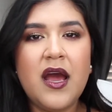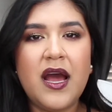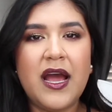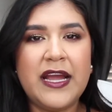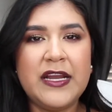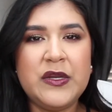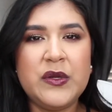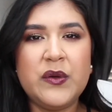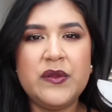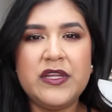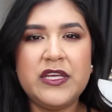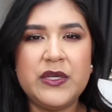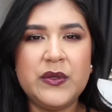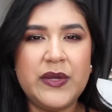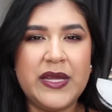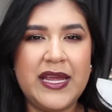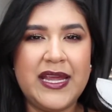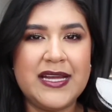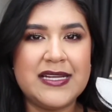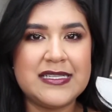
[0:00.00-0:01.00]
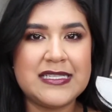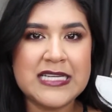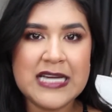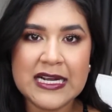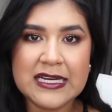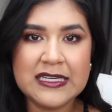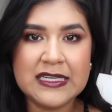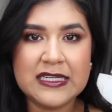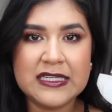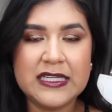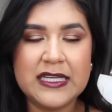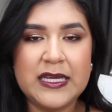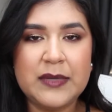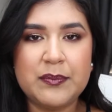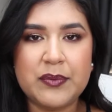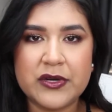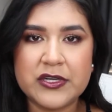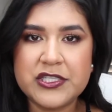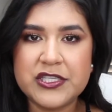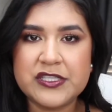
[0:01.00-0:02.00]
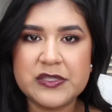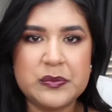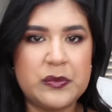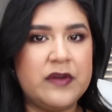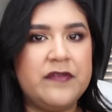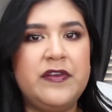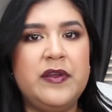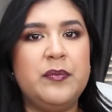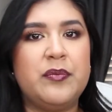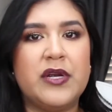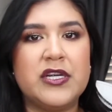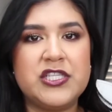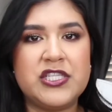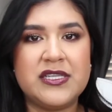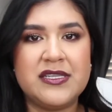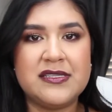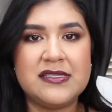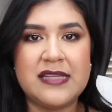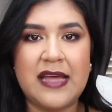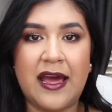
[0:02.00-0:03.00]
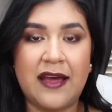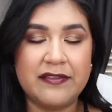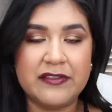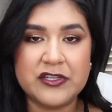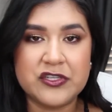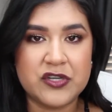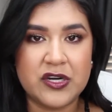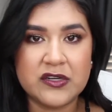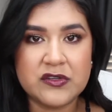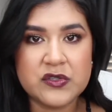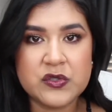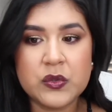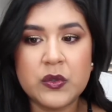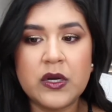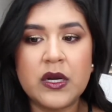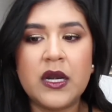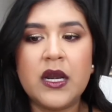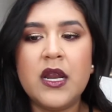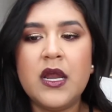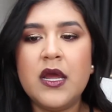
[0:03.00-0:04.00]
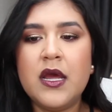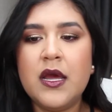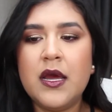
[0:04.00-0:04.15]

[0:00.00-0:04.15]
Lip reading: I know that you can't technically purchase Morphe brushes at the drugstore,